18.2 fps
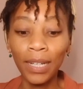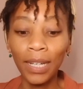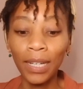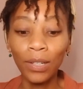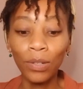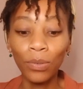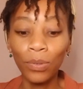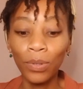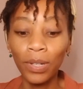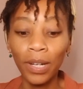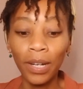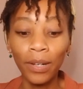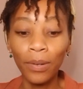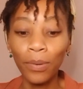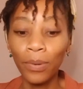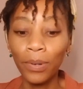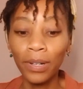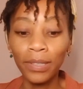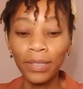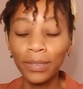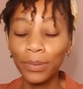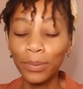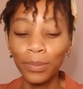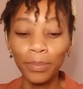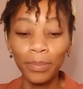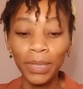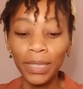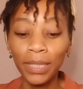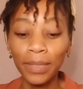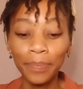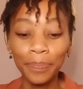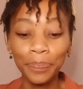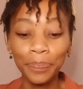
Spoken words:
I don't want to be